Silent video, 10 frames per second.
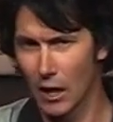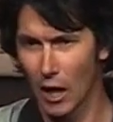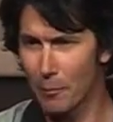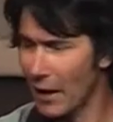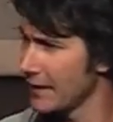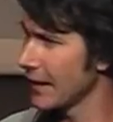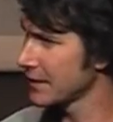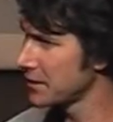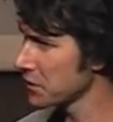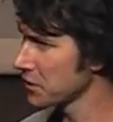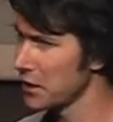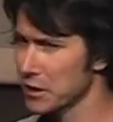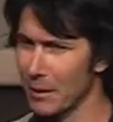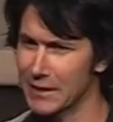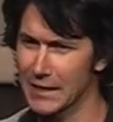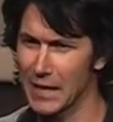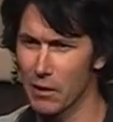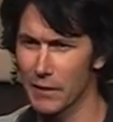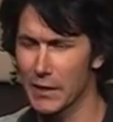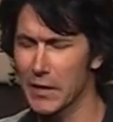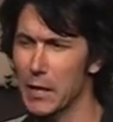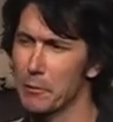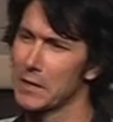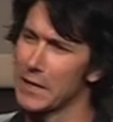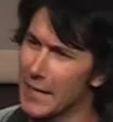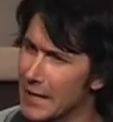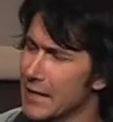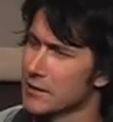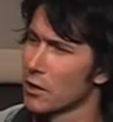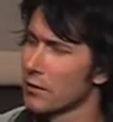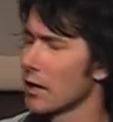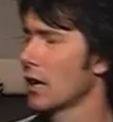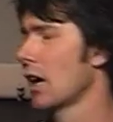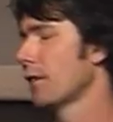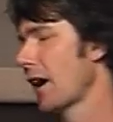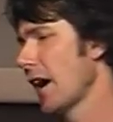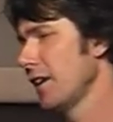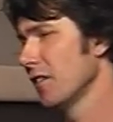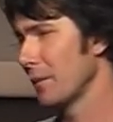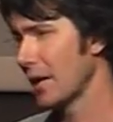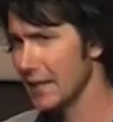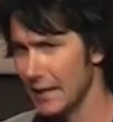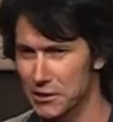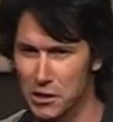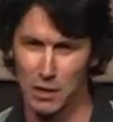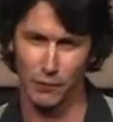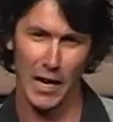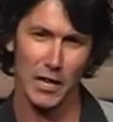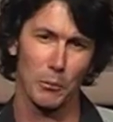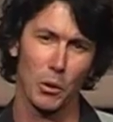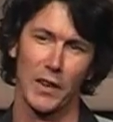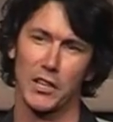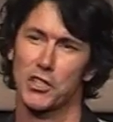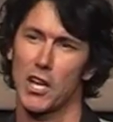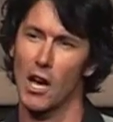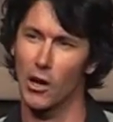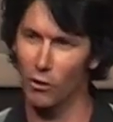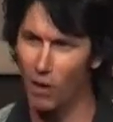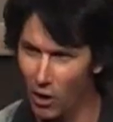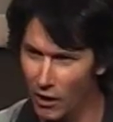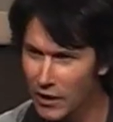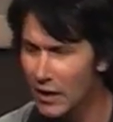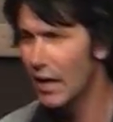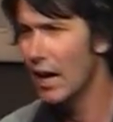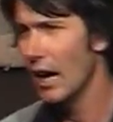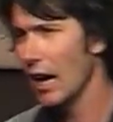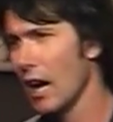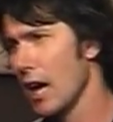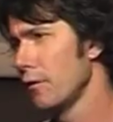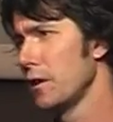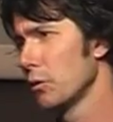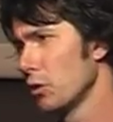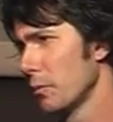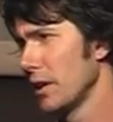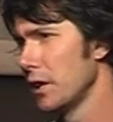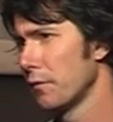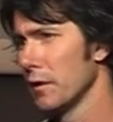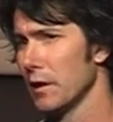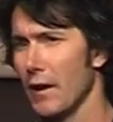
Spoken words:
I made that decision 6 months ago, and you keep kicking yourself and going, if I hadn't have made that decision, if I hadn't have brought that shareholder on, everything would have been different.